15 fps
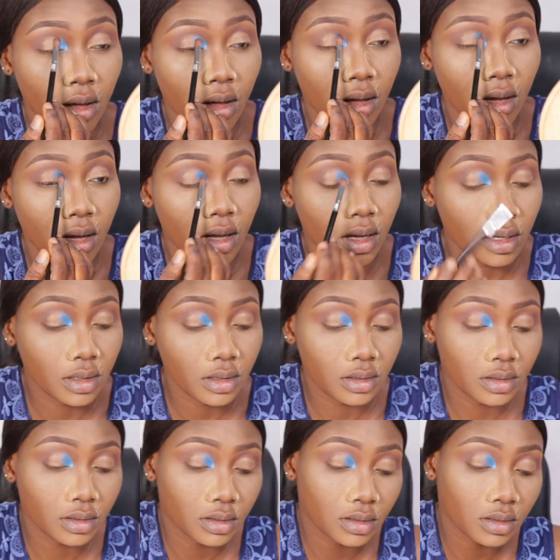
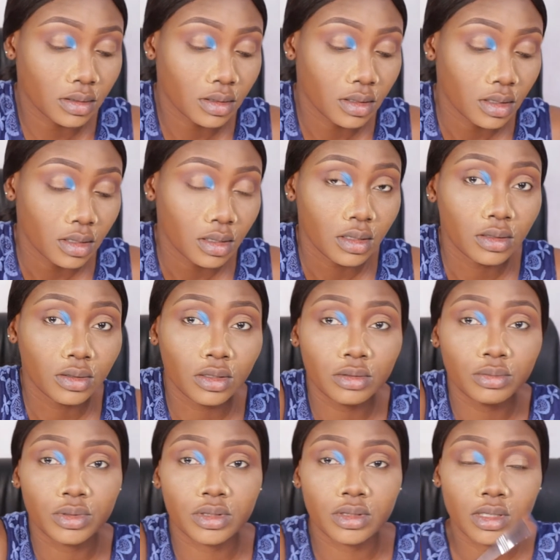Guys,
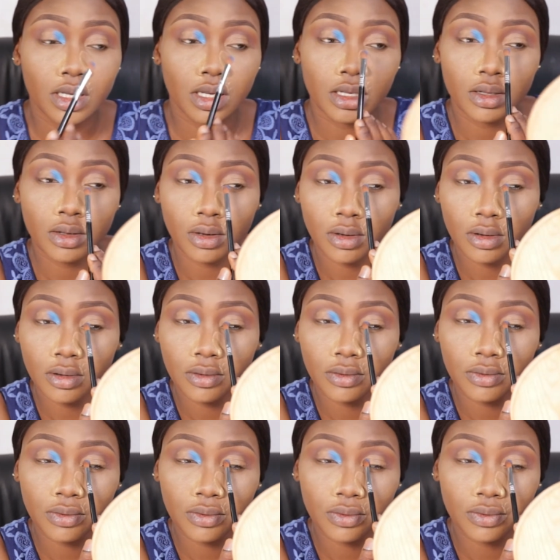don't be scared of
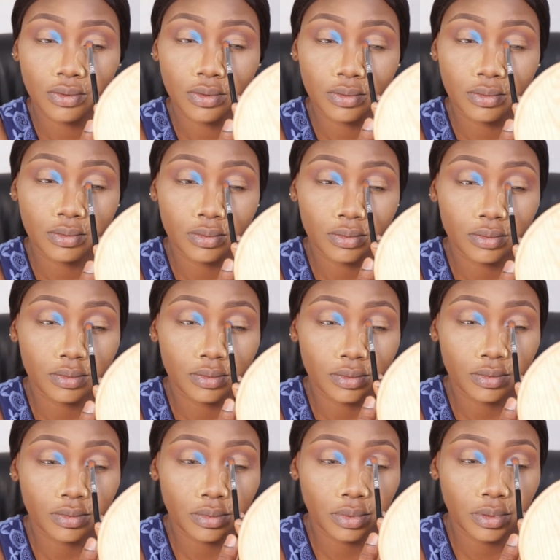
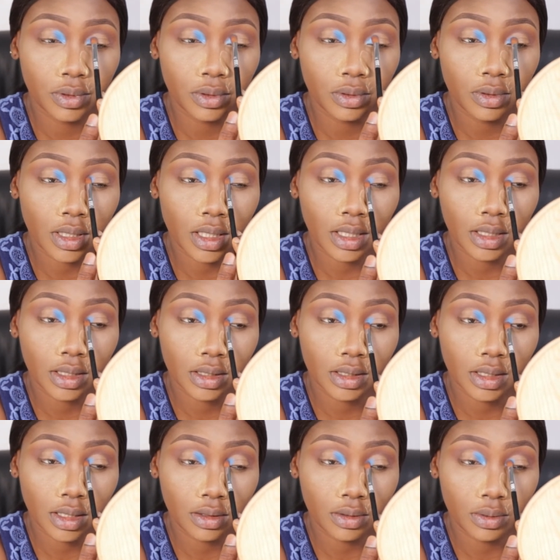blue
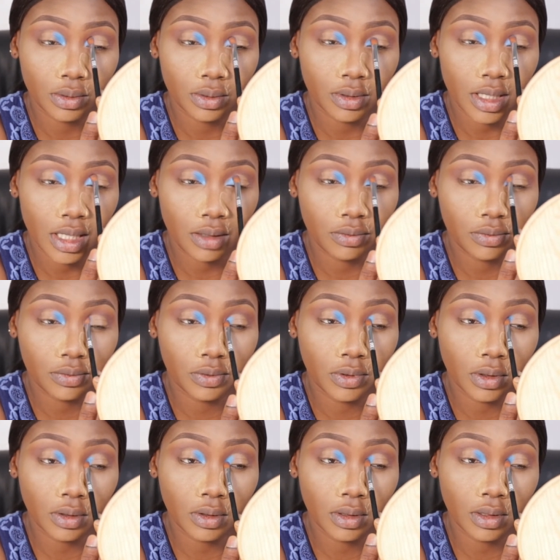eyeshadow. I've
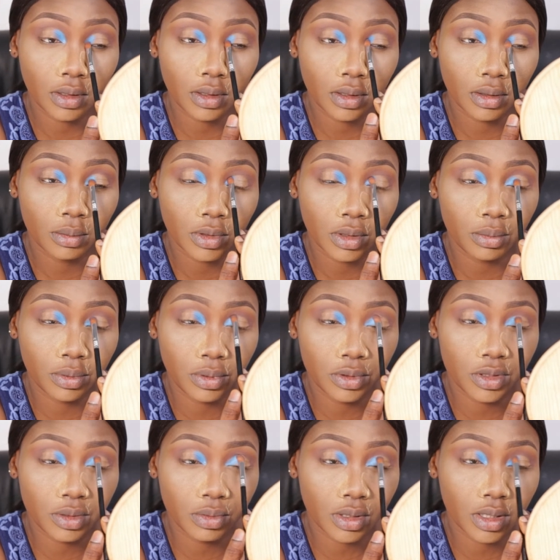done a blue
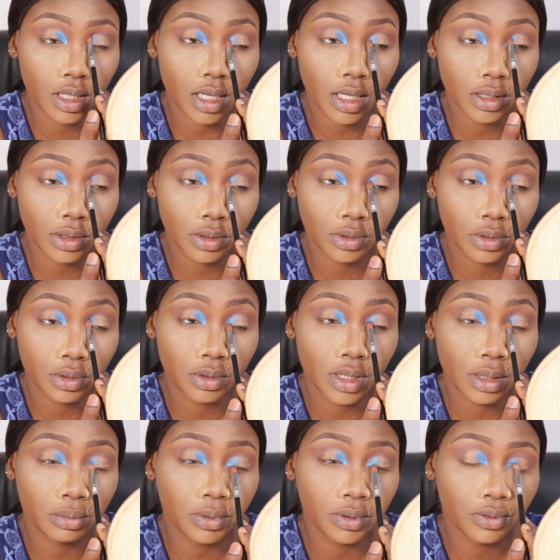smoky eye
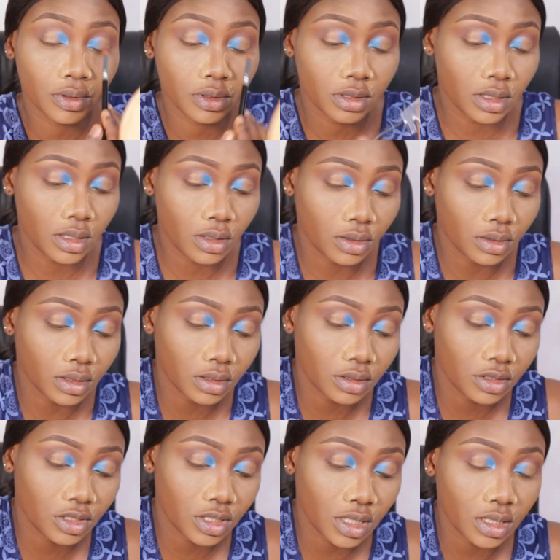tutorial previously on
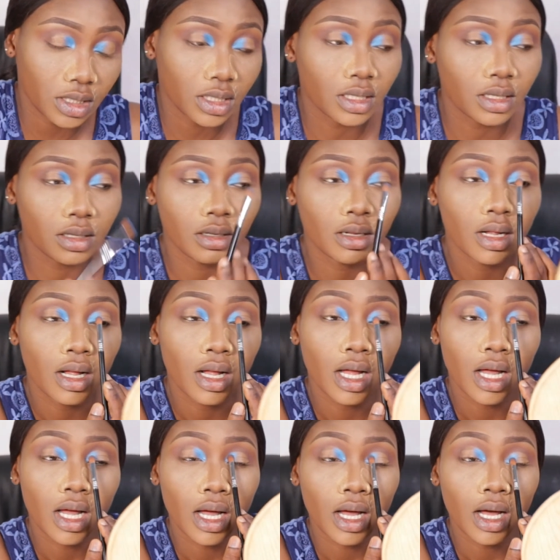this channel,
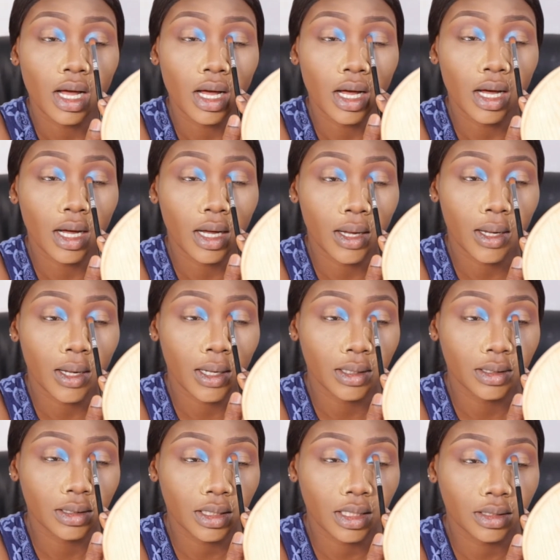
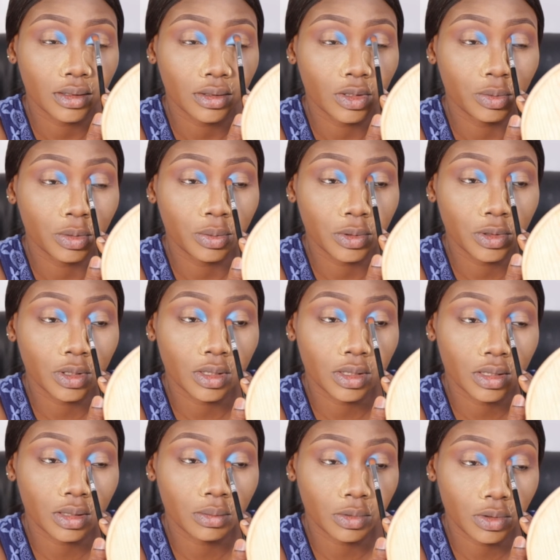and I don't know, people
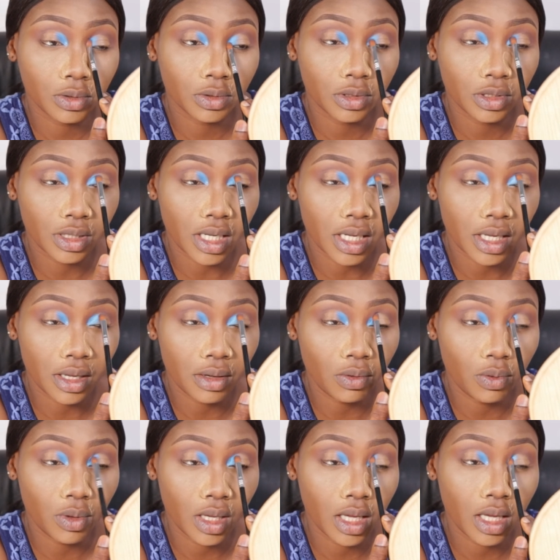just seem to shy
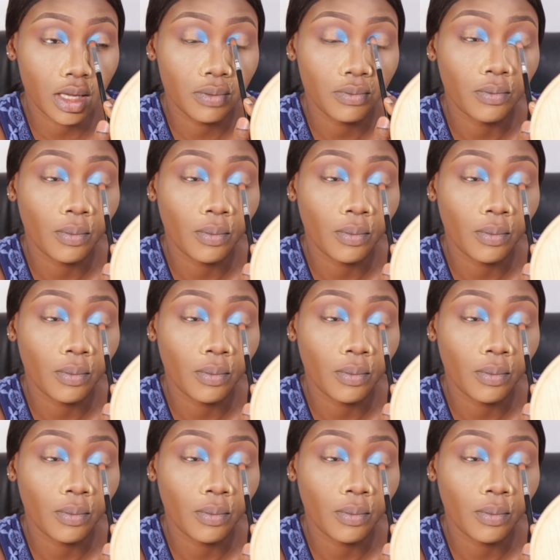away